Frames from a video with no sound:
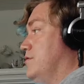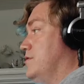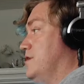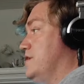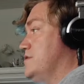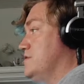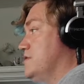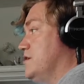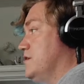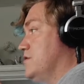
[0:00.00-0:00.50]

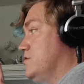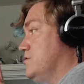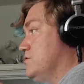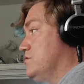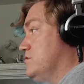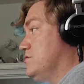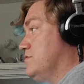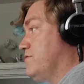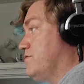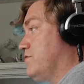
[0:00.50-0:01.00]
lens I
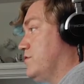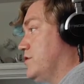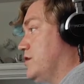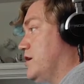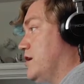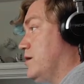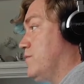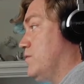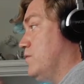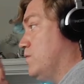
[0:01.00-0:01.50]
use for
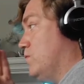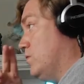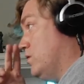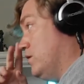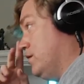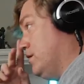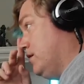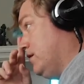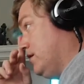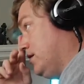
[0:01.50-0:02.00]
camera
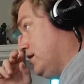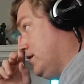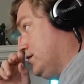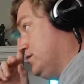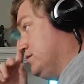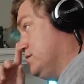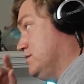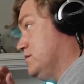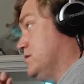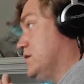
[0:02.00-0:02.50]
one is